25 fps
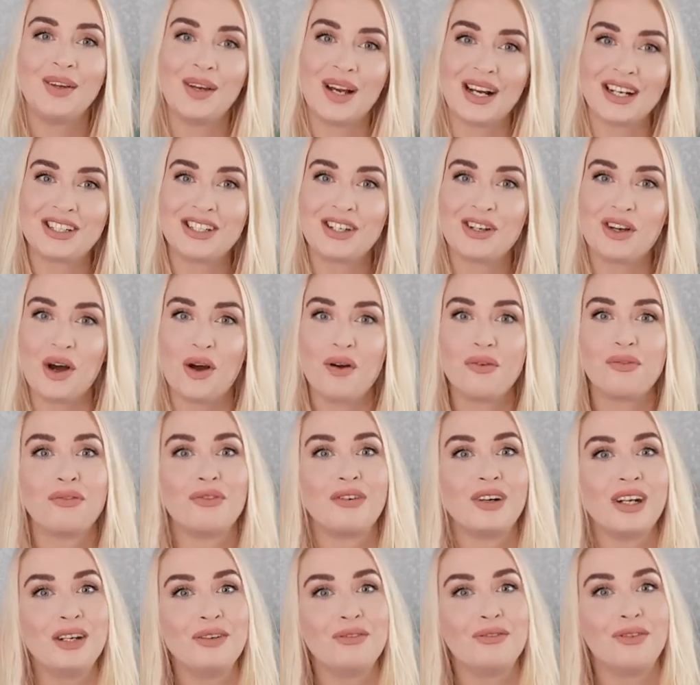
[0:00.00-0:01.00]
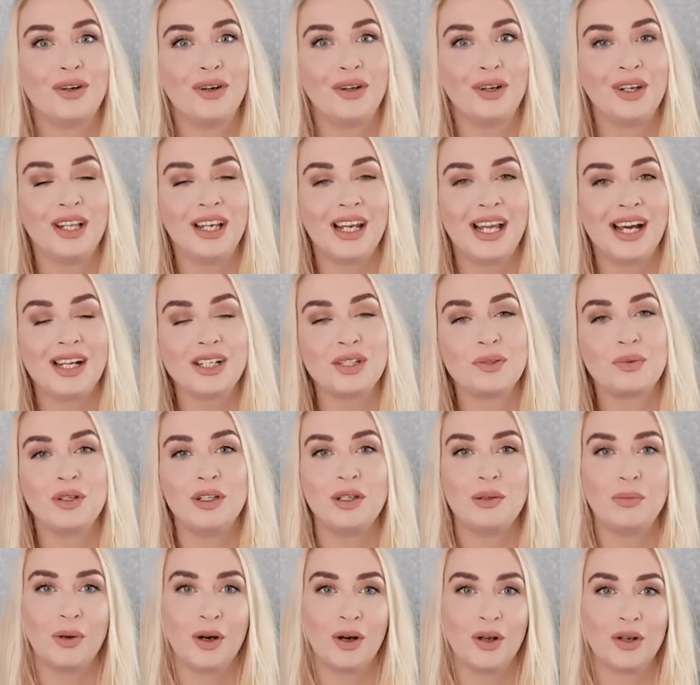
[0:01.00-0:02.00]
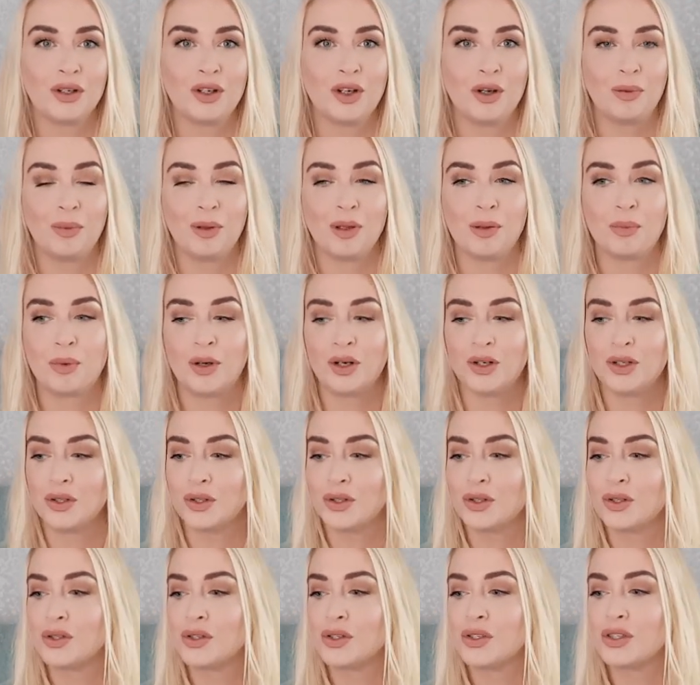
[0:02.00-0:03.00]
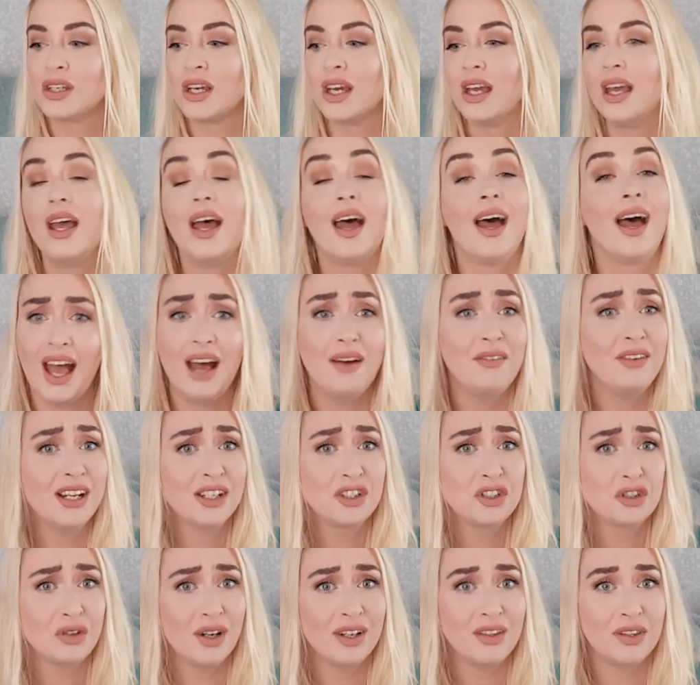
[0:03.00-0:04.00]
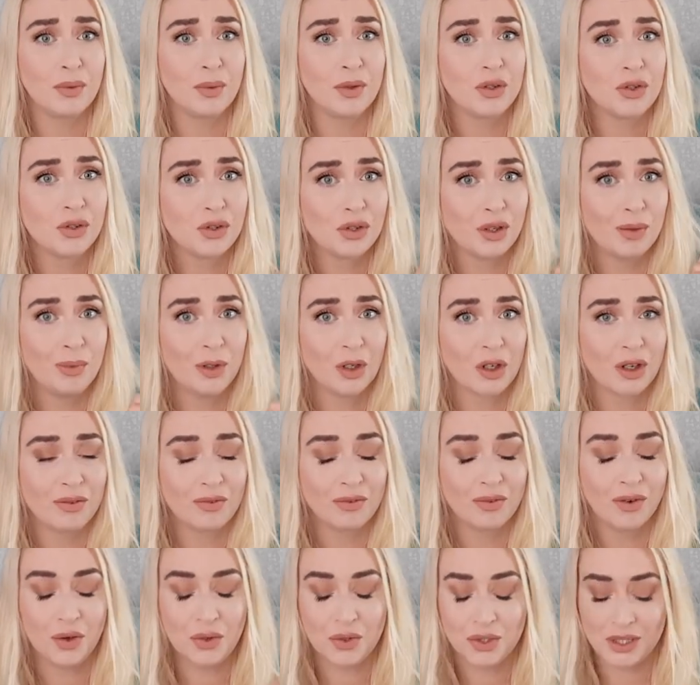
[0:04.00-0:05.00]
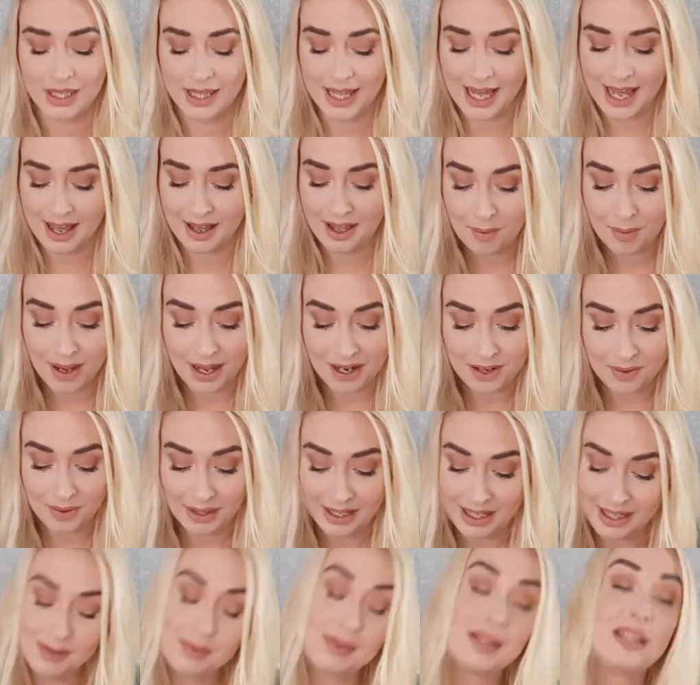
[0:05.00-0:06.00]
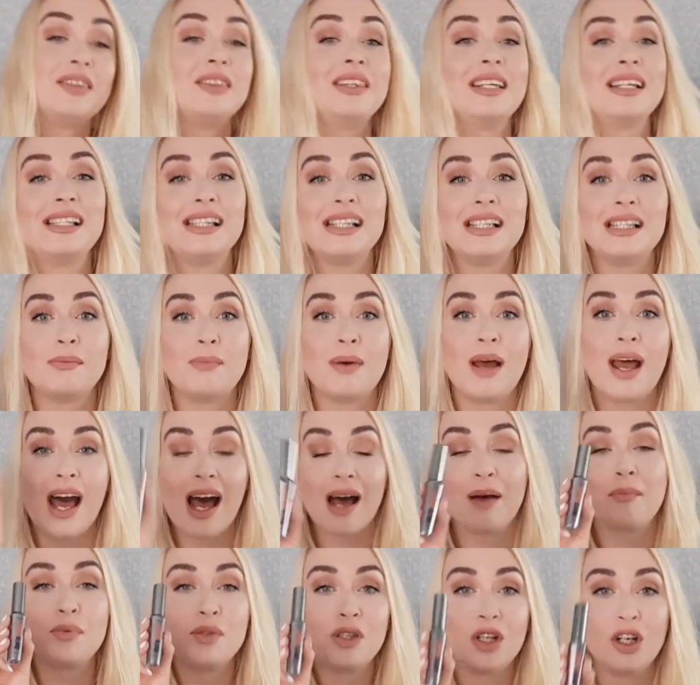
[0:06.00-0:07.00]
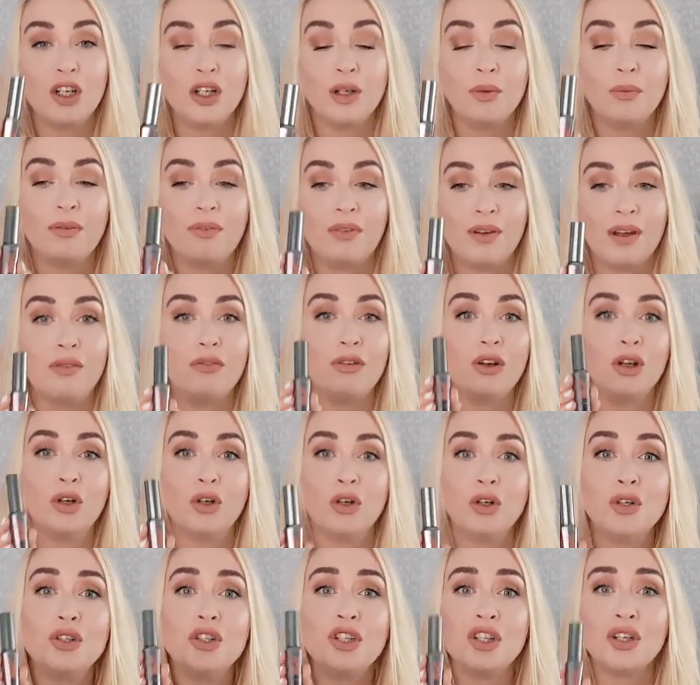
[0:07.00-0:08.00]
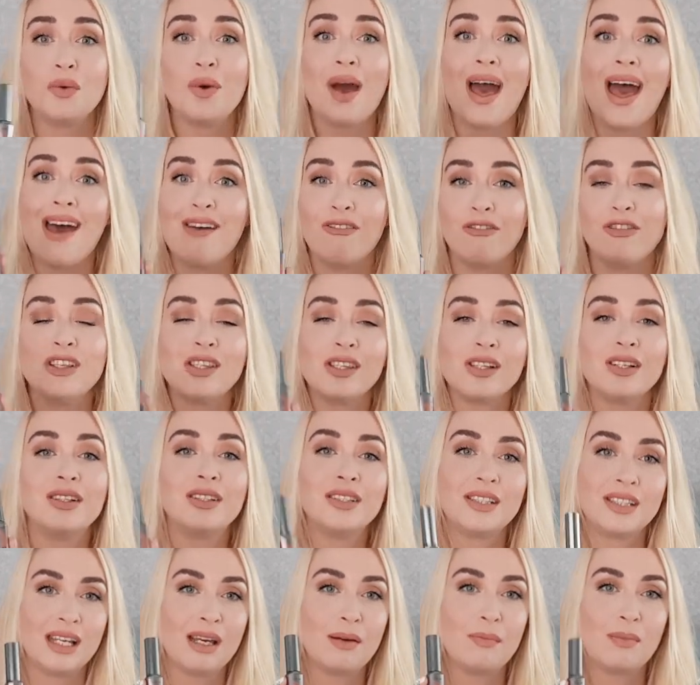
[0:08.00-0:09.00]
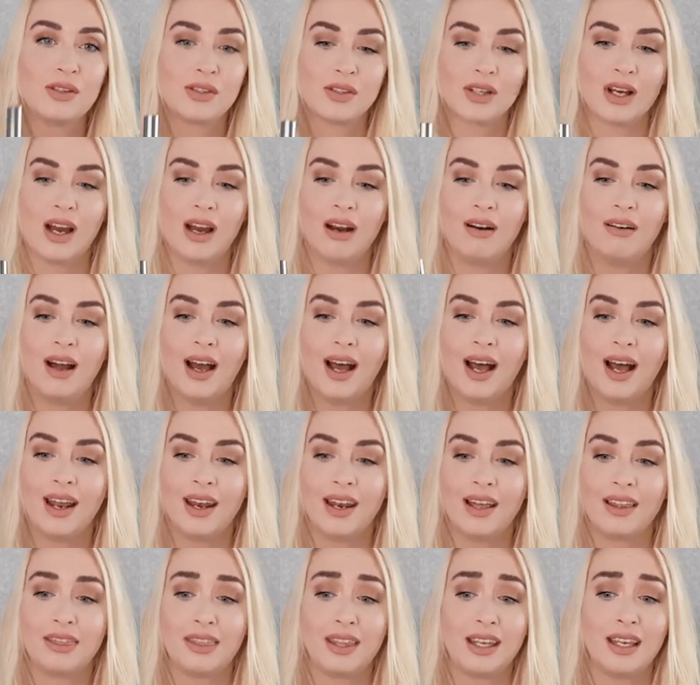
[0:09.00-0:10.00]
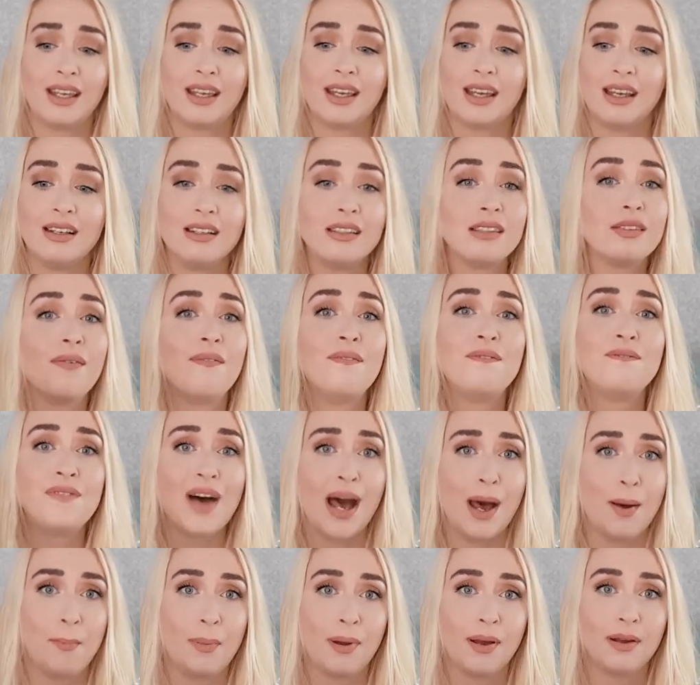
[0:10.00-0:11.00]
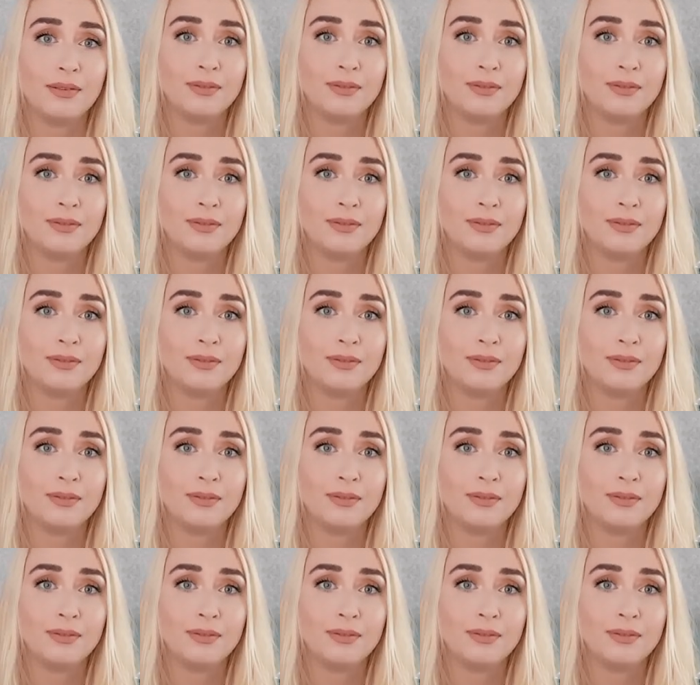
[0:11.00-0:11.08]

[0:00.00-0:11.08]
You actually got a free roller lash when you bought a couple of products. I haven't actually tried that one, so I'm looking forward to that. But anyway, like I'm saying, this is my absolute favourite go-to every single day mascara, and I think it's fab.